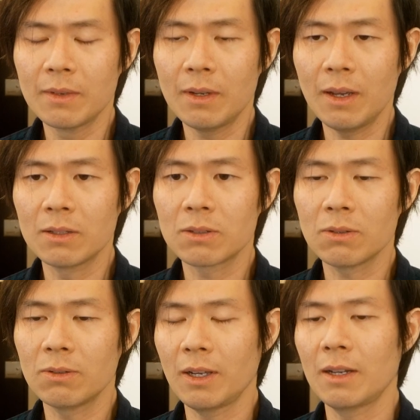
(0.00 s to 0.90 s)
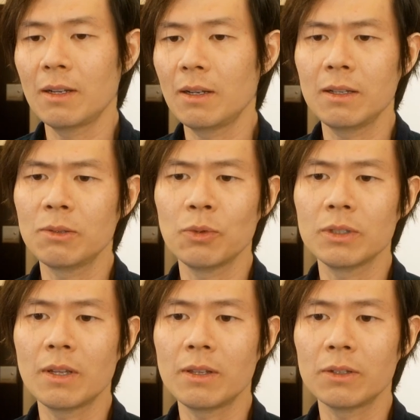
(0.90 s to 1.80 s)
And so yeah, it was
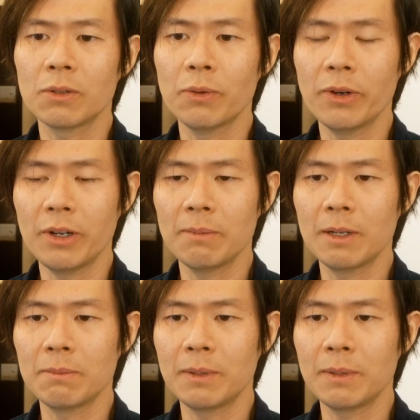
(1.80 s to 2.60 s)
nothing to worry about.